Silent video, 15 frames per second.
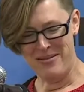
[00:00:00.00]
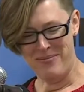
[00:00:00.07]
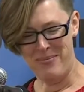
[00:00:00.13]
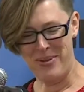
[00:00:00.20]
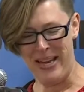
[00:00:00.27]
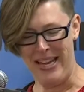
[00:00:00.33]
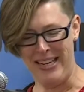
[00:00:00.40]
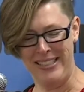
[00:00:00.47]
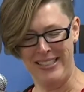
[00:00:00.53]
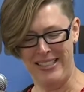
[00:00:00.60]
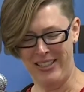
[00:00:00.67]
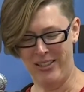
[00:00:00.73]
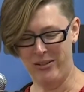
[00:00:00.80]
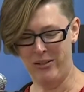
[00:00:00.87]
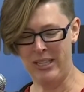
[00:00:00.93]

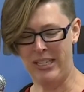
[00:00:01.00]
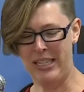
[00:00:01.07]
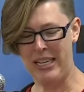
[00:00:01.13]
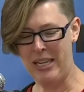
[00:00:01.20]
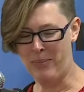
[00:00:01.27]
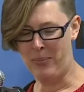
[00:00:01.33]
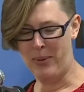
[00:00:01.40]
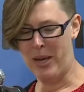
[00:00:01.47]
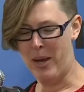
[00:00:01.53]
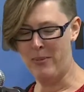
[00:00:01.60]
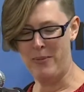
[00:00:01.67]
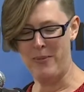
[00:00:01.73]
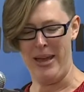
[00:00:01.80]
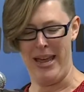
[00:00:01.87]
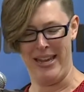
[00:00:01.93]
But we keep
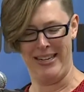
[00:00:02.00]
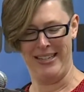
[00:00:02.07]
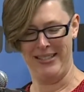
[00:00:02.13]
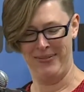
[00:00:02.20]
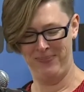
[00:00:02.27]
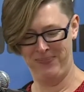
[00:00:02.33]
coming back.